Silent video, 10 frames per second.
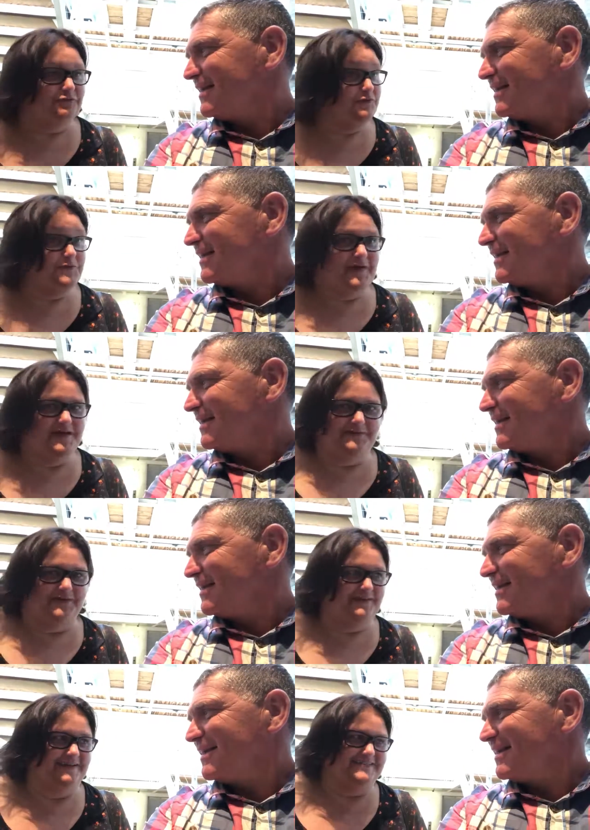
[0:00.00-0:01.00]
Speaker 1: through the
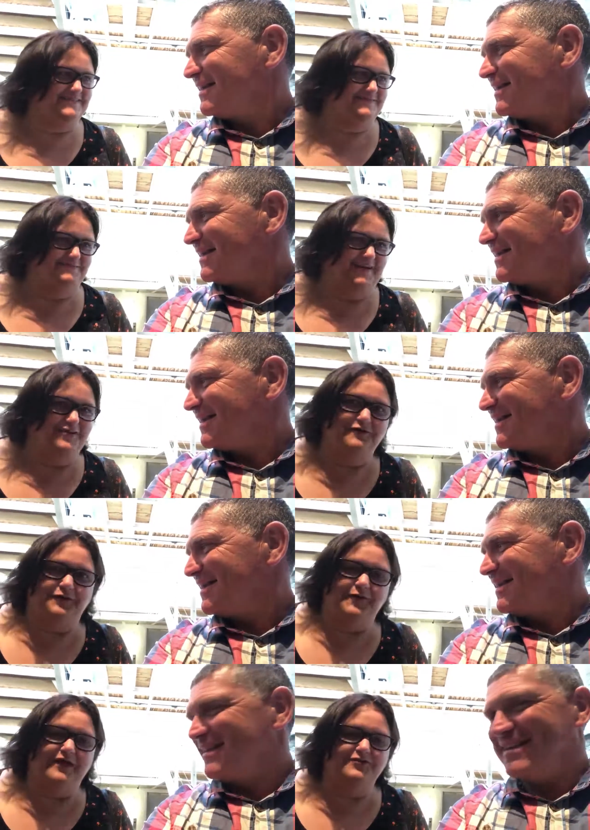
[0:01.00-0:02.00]
Bible. That's mainly
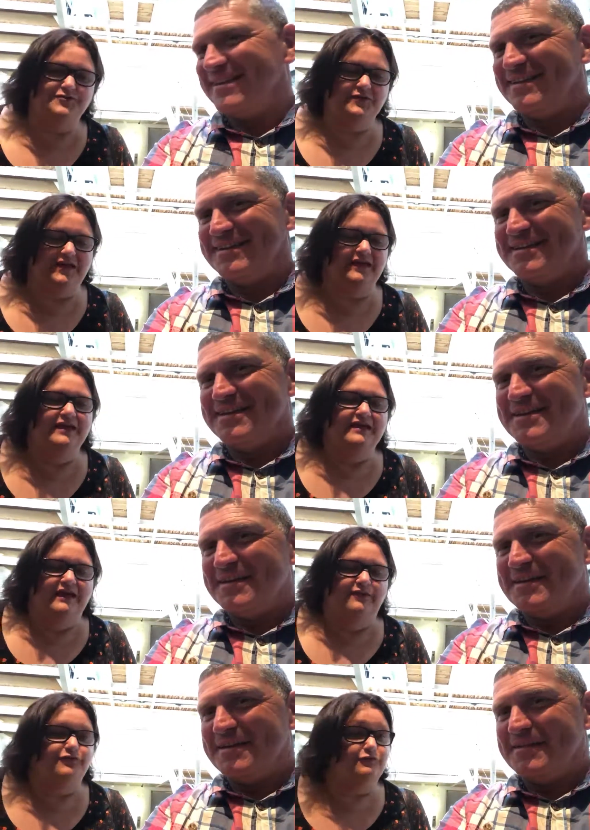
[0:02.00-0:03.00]
what we are doing,
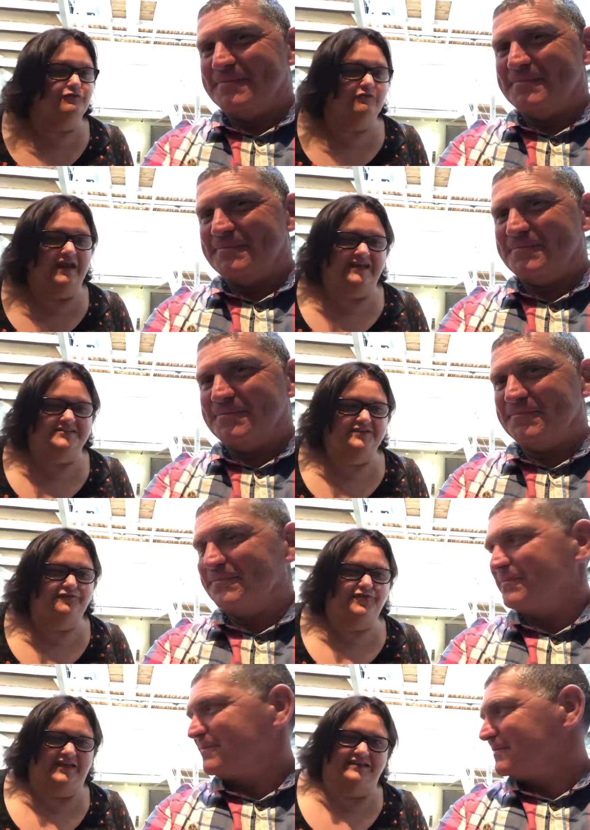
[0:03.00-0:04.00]
and through
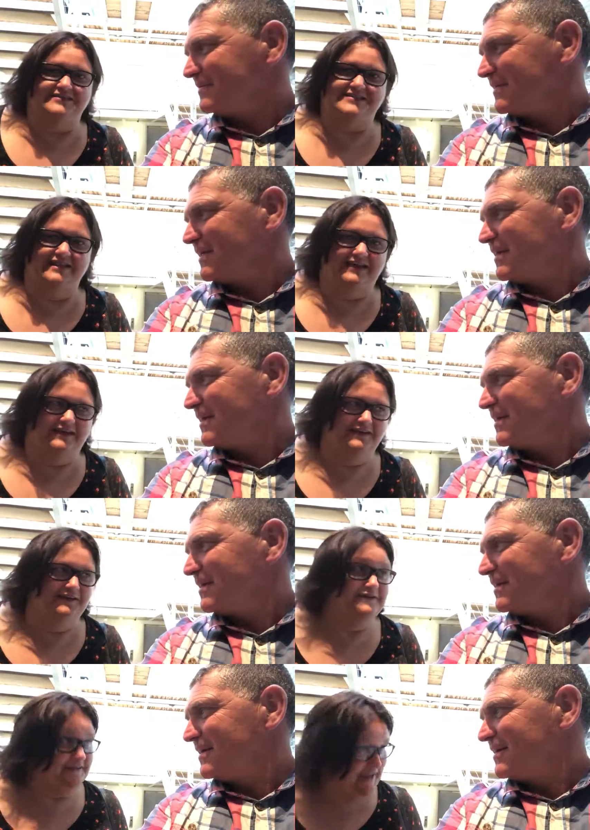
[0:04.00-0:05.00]
creative things like
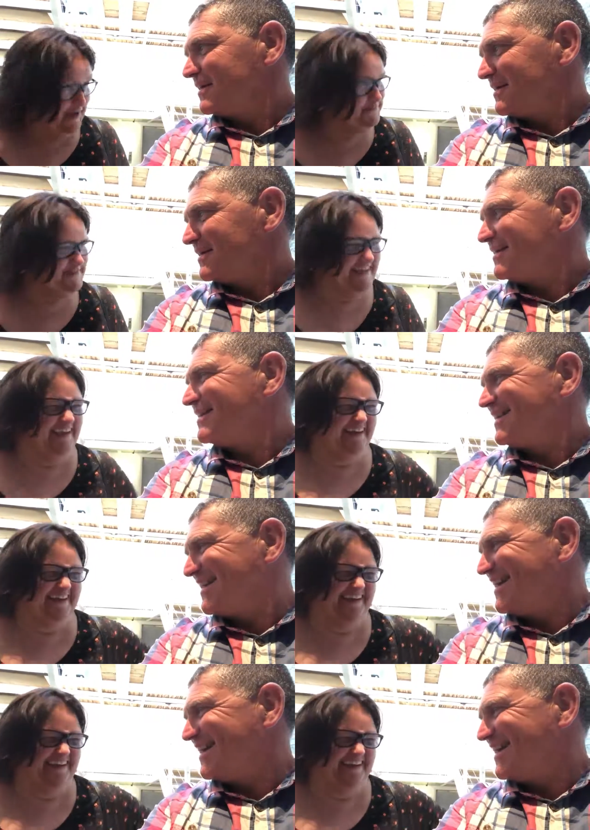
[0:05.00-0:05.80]
camps